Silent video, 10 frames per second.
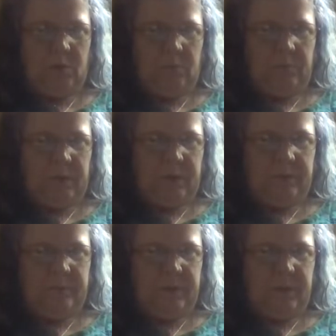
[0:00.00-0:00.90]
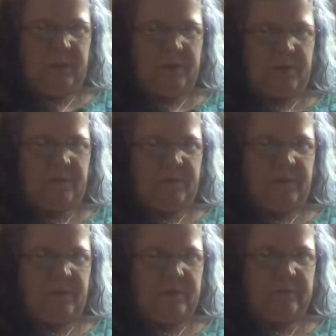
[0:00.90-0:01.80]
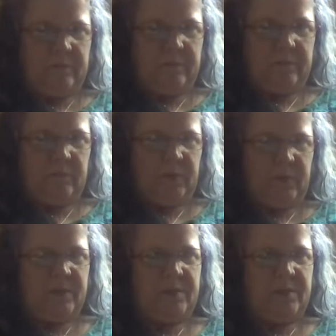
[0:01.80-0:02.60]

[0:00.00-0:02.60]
but because of a recent